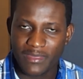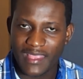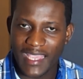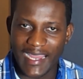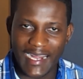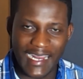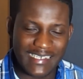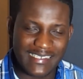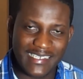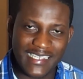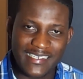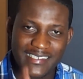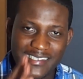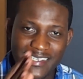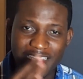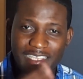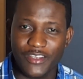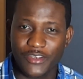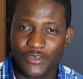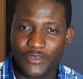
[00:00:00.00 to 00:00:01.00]
And as they
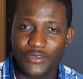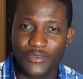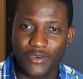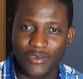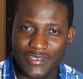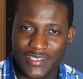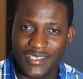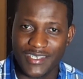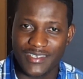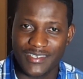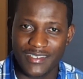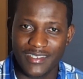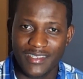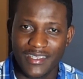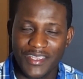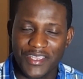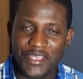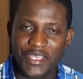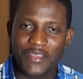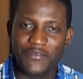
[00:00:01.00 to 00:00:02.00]
say in New York City,
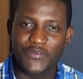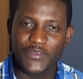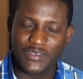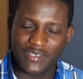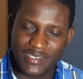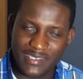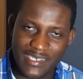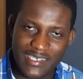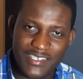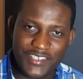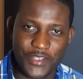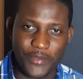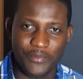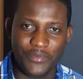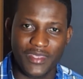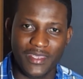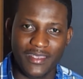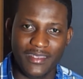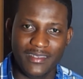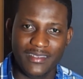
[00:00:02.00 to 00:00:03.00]
if you see
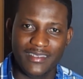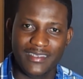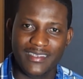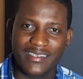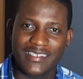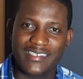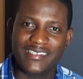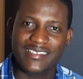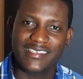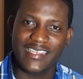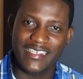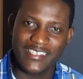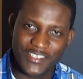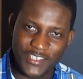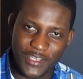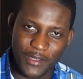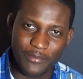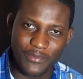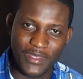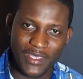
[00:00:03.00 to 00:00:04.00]
something, say
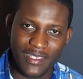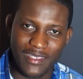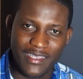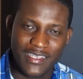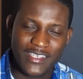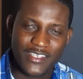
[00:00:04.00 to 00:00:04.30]
something.